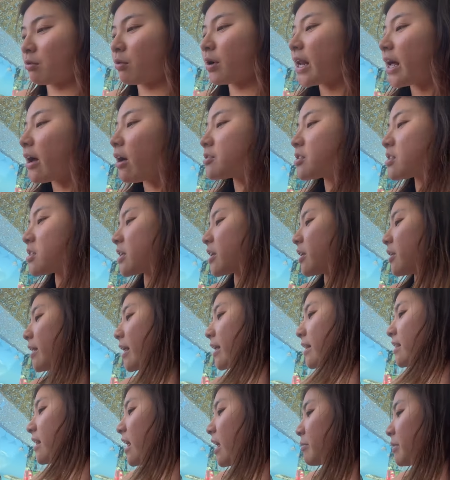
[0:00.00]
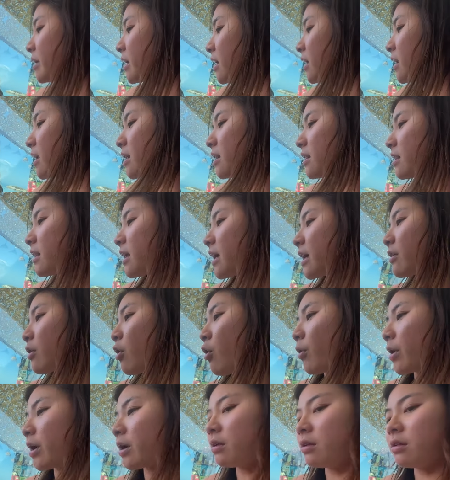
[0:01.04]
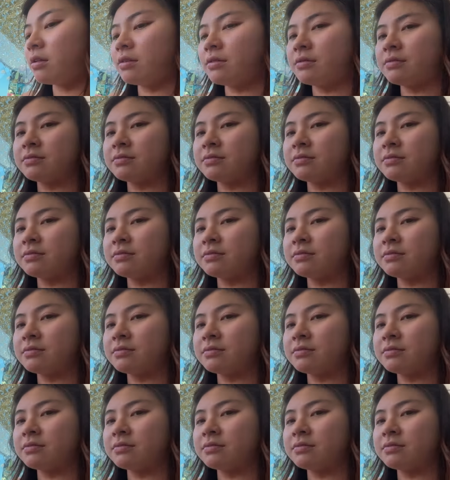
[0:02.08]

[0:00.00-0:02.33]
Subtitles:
What else is in here? Like lemon and like oil?